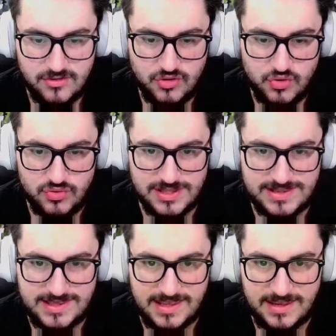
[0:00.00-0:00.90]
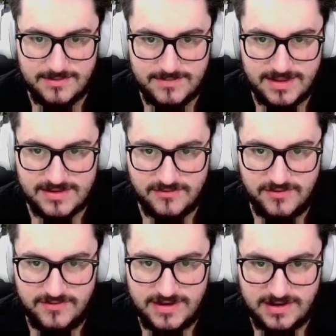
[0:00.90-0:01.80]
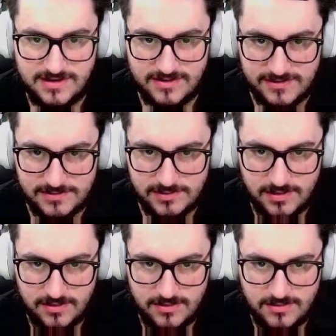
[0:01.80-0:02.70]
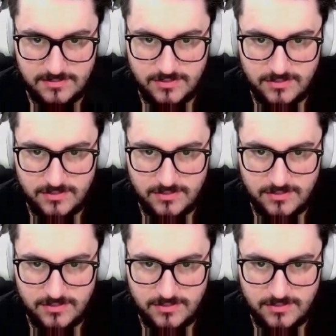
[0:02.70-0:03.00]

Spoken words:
to the T. Now there's 15 of these. I